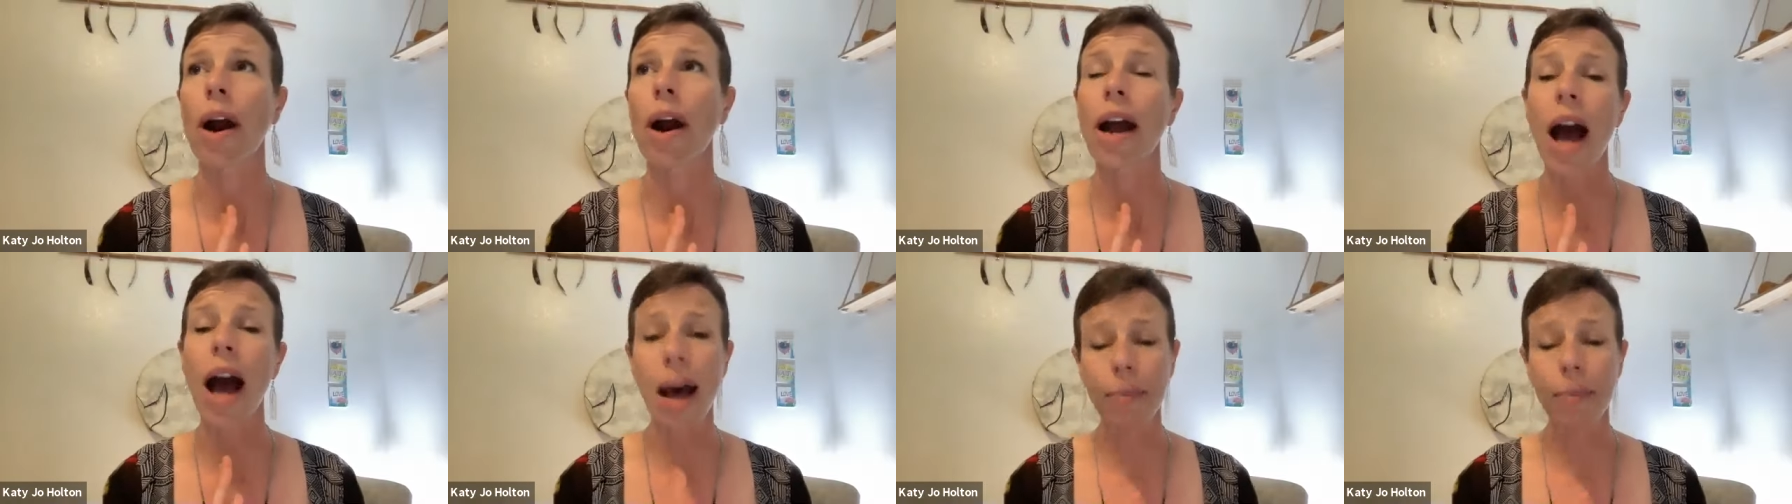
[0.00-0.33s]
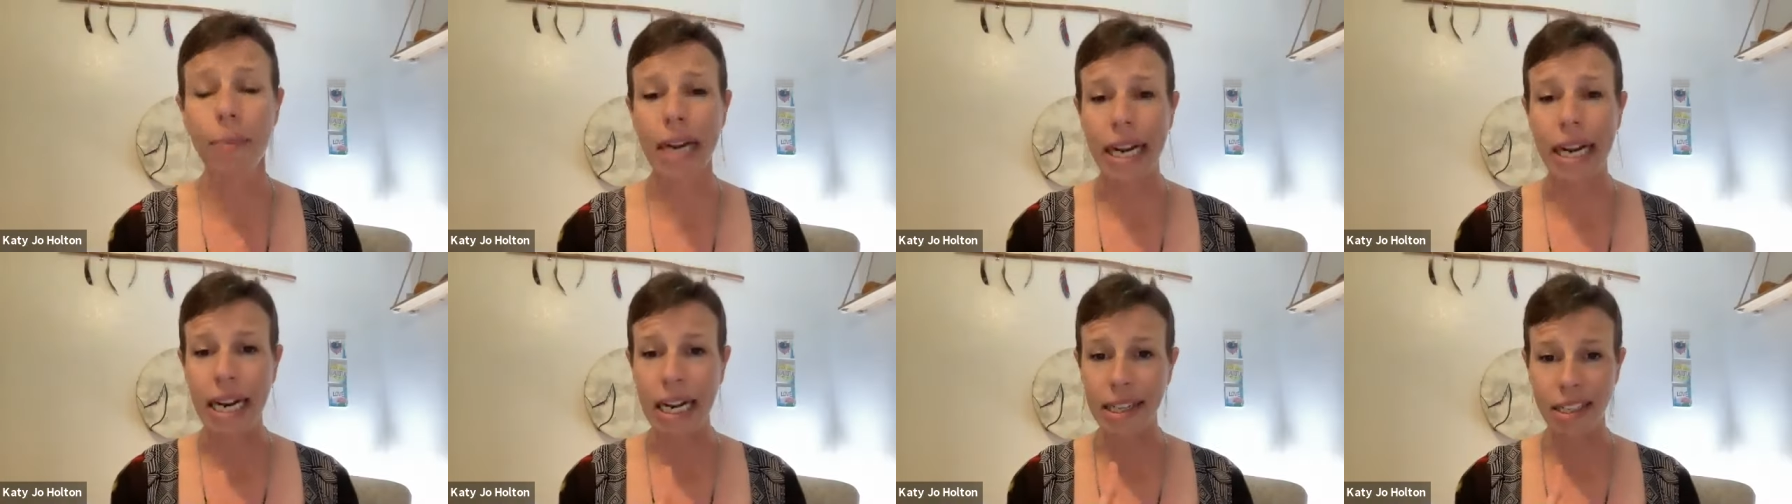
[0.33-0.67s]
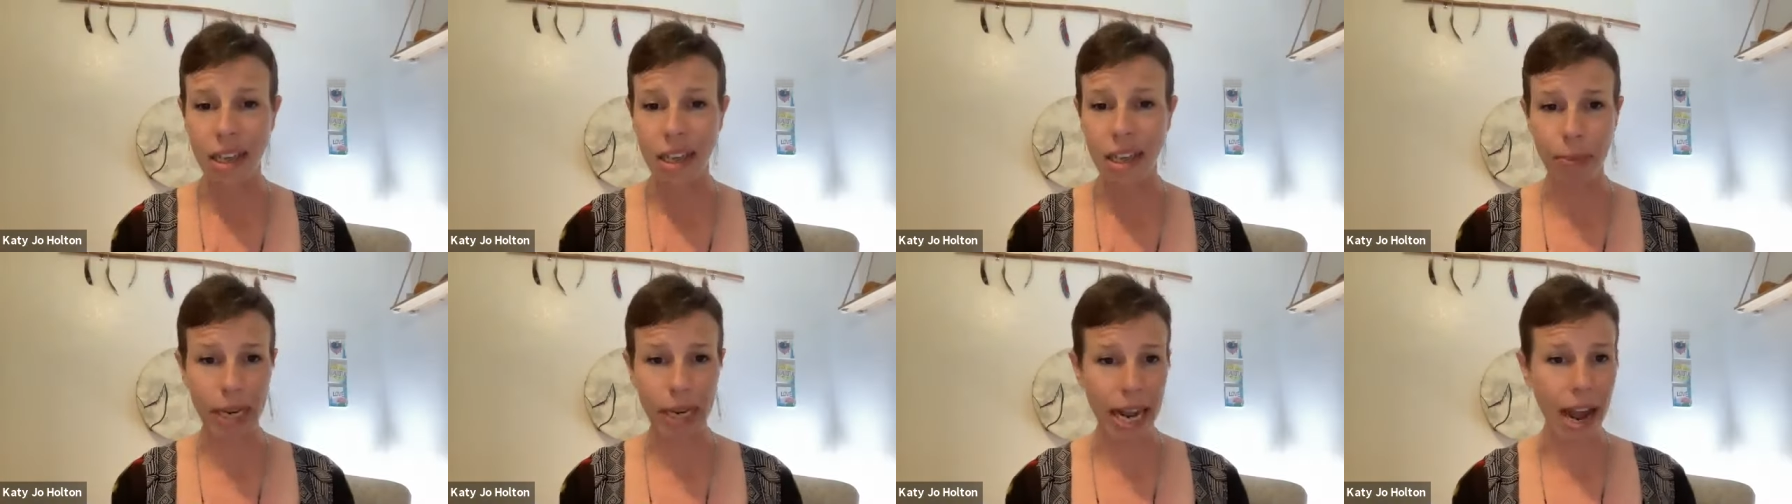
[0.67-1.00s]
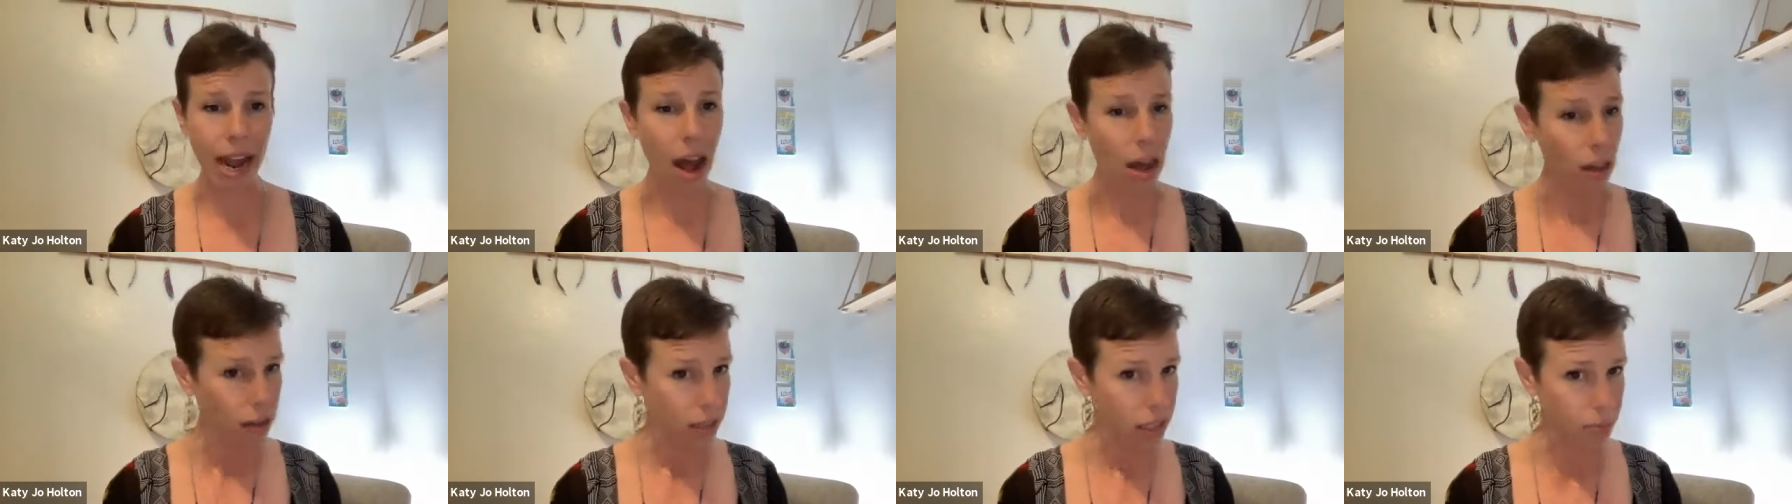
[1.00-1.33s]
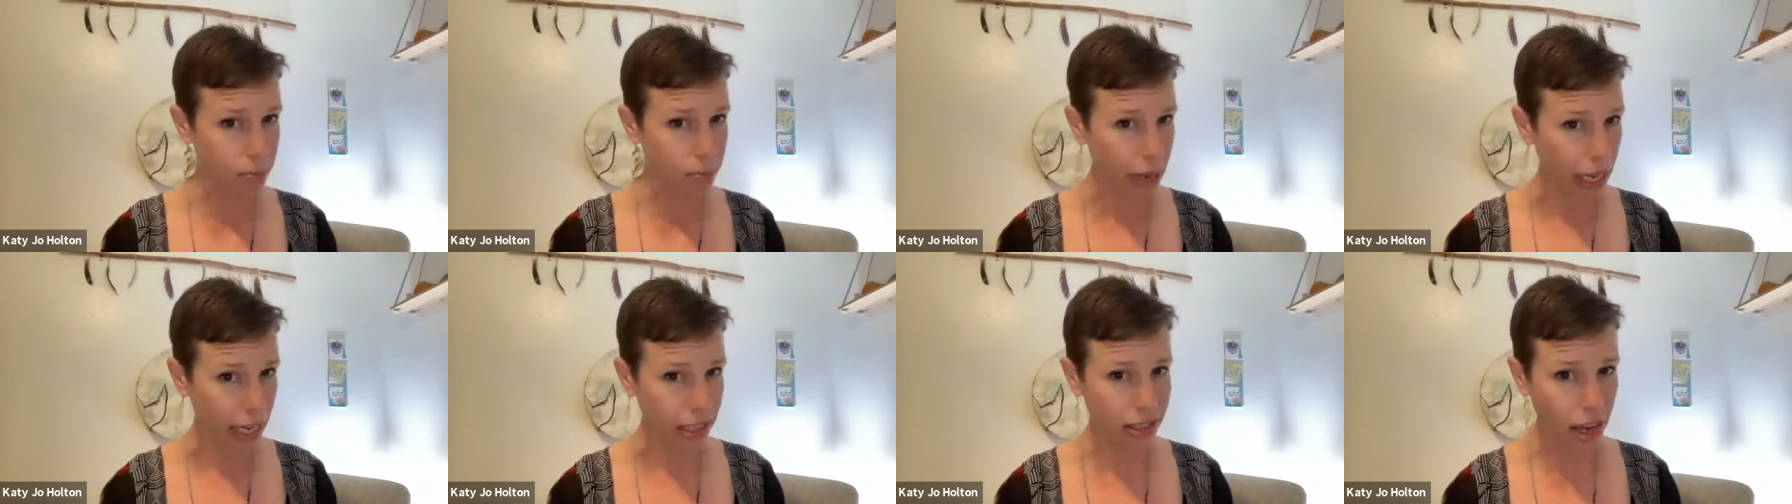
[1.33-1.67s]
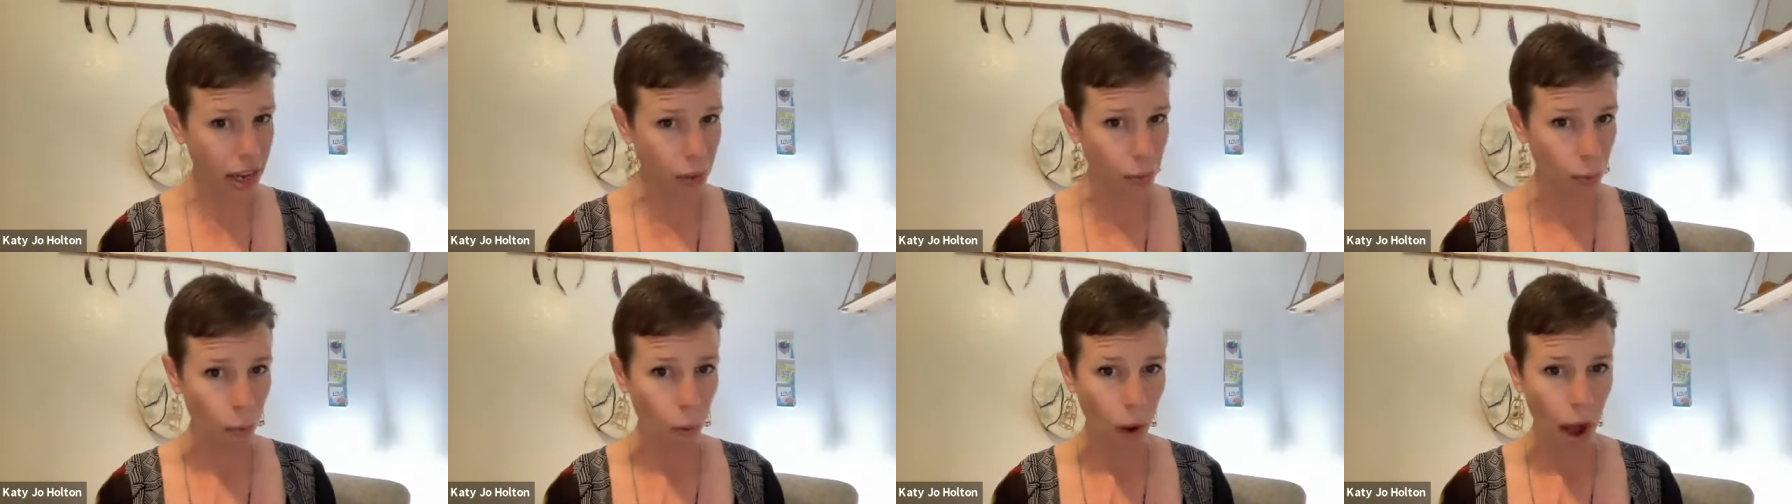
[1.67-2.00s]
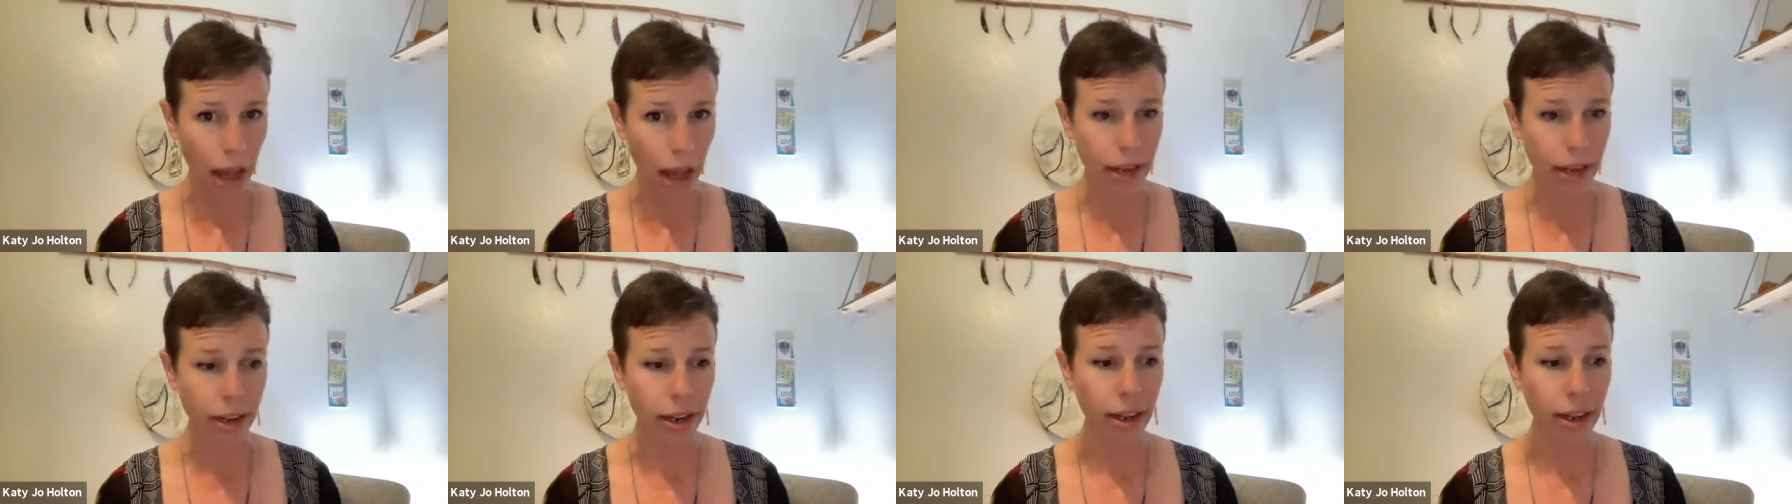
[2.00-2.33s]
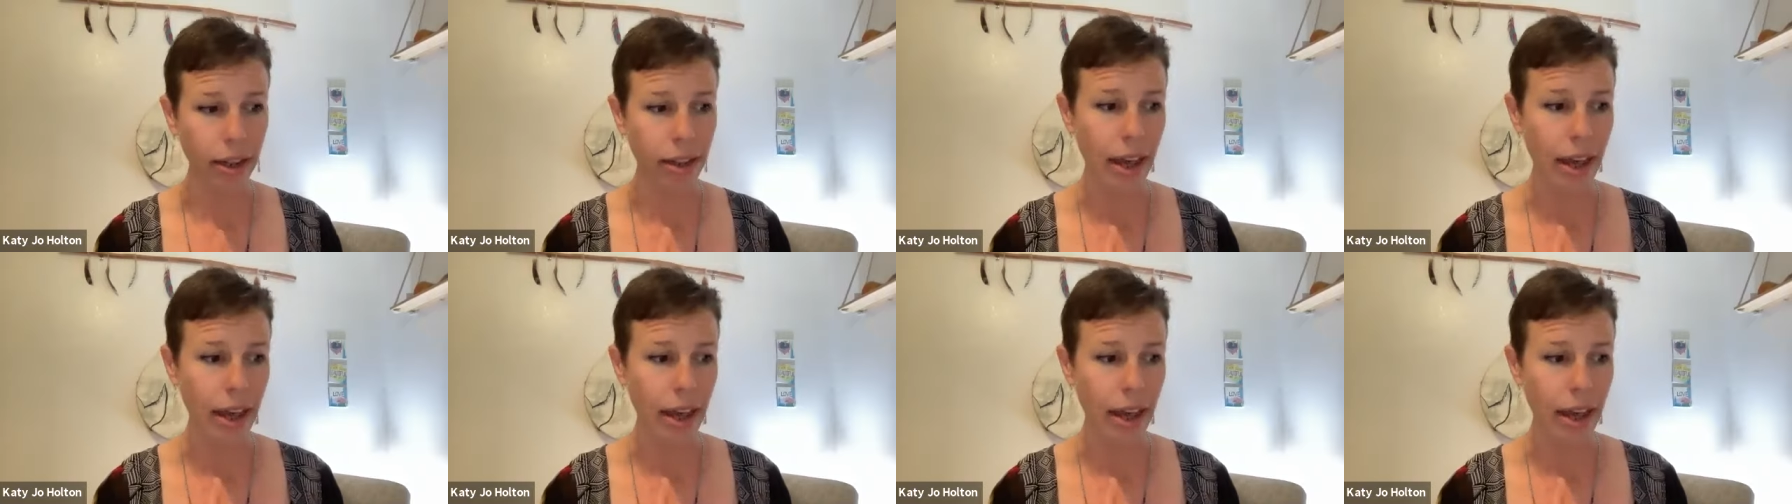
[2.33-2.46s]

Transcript: accommodating somebody else based on what